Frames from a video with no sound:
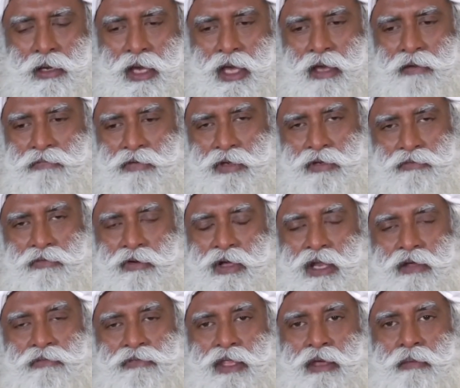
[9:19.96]
Every
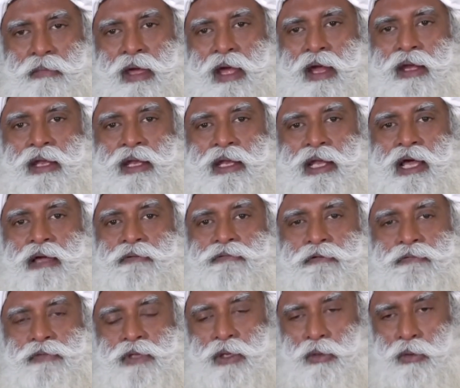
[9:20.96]
one of them had a
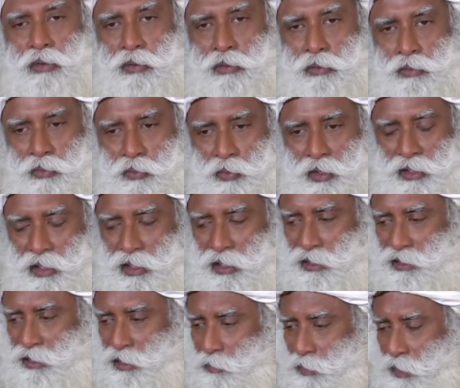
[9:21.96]
life of their own, whether
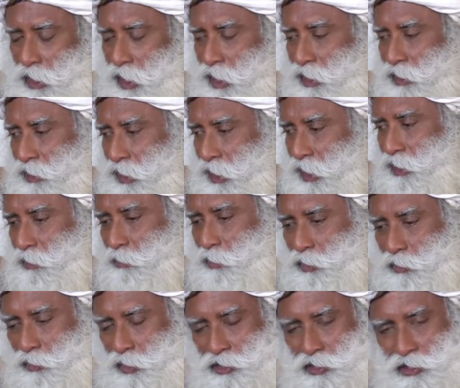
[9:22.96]
it's a plant,
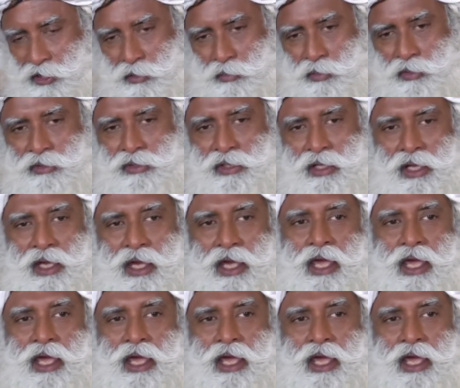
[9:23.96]
animal, vegetable,